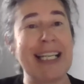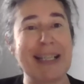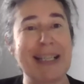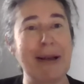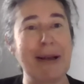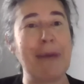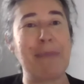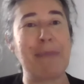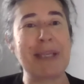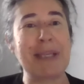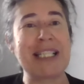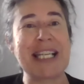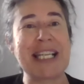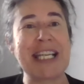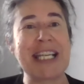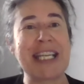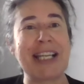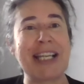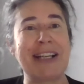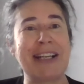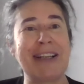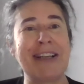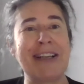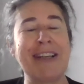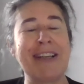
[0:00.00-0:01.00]
a
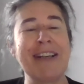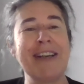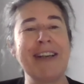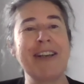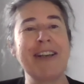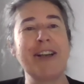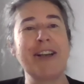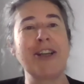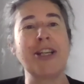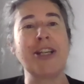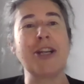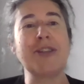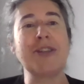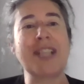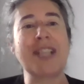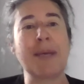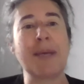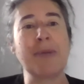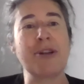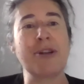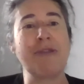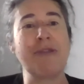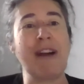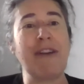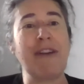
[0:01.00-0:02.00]
particular you know
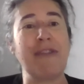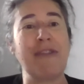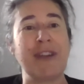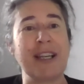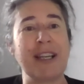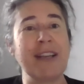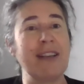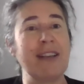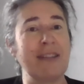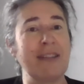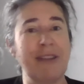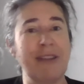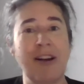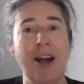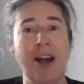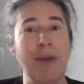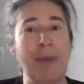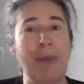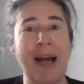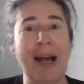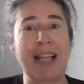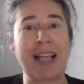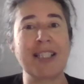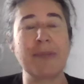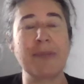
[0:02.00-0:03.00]
demographic um,
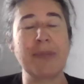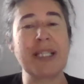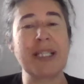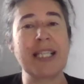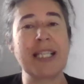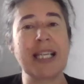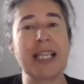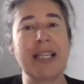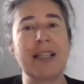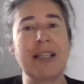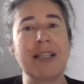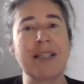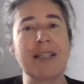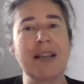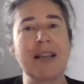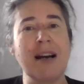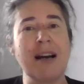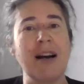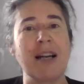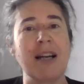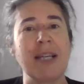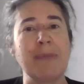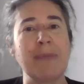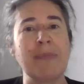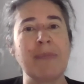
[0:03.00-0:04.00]
at a particular
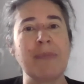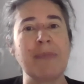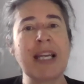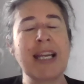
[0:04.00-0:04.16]
time